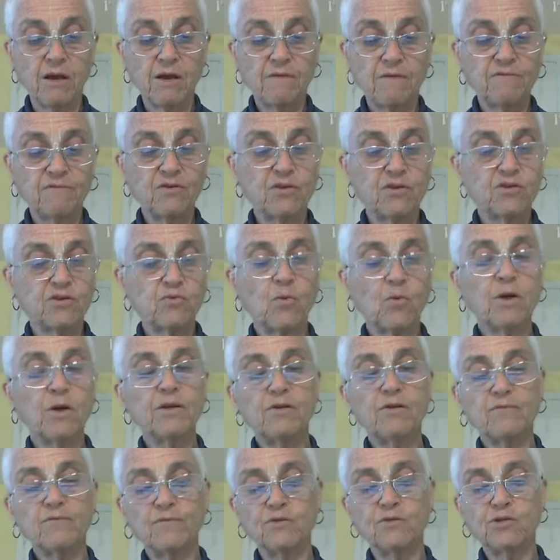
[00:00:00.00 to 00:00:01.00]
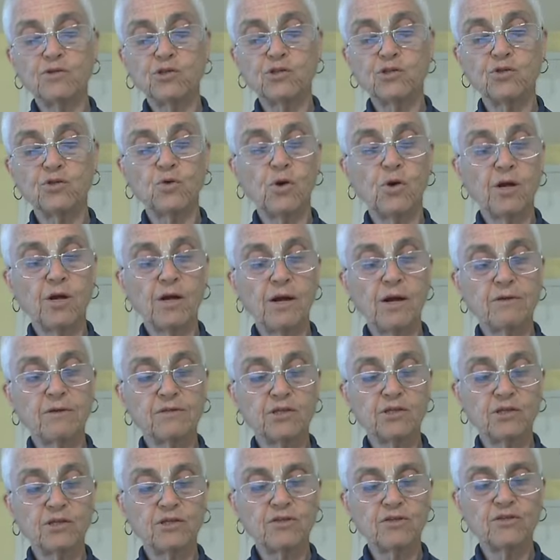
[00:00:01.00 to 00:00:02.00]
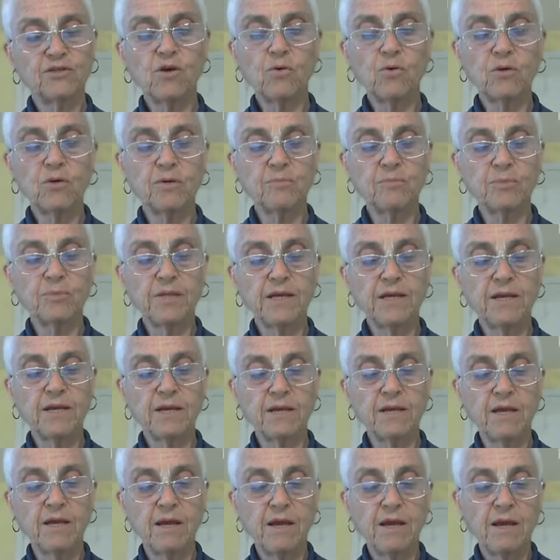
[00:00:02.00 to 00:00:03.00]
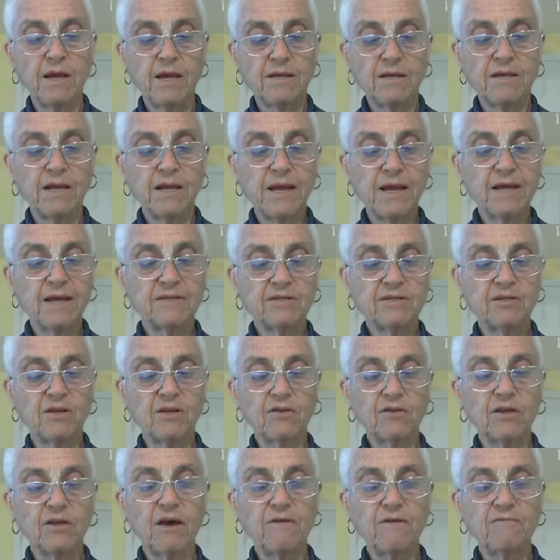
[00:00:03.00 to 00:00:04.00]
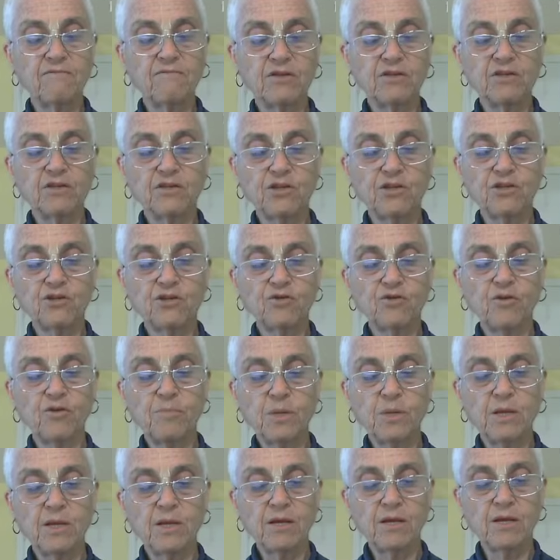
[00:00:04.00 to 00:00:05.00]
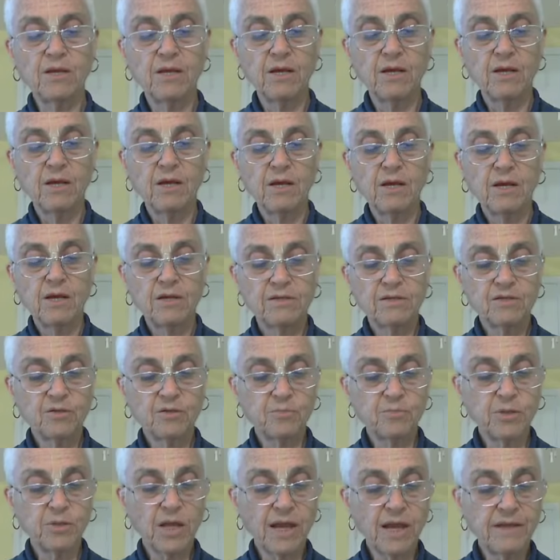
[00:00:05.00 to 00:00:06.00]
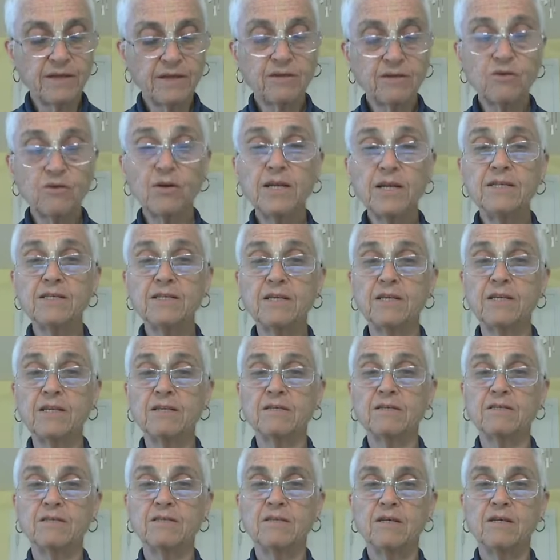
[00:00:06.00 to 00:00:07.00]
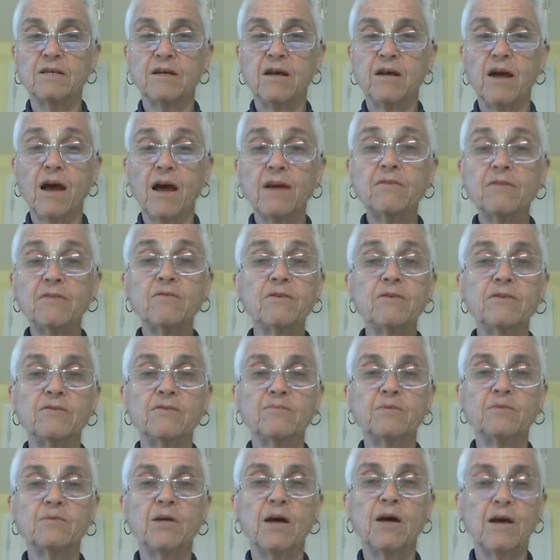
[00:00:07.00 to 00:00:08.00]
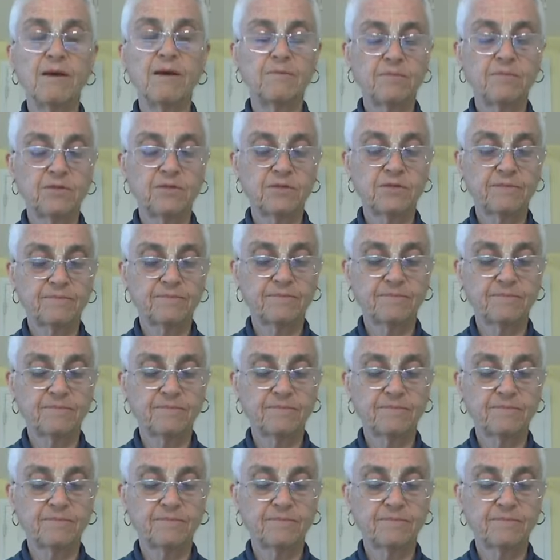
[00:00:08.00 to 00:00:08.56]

for this wonderful storehouse is so complete that as the love is distributed, the supply increases hundreds of times.